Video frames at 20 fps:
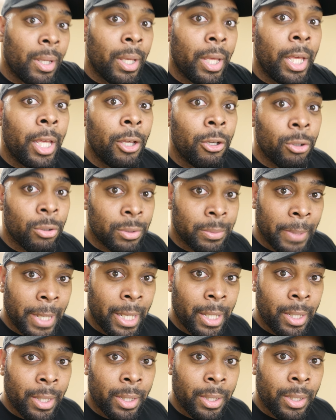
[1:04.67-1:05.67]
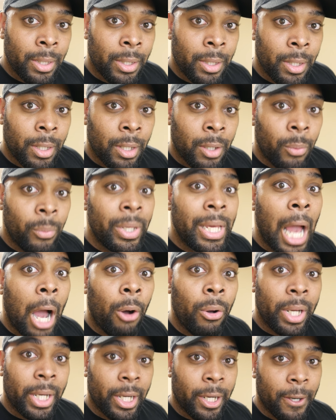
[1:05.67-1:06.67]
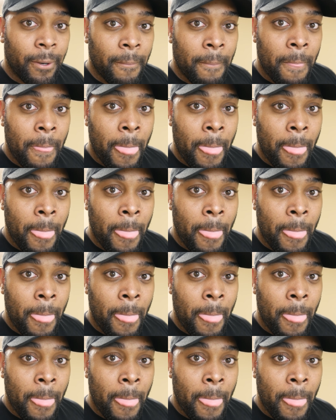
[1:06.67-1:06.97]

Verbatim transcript: Eagles, man. We out here.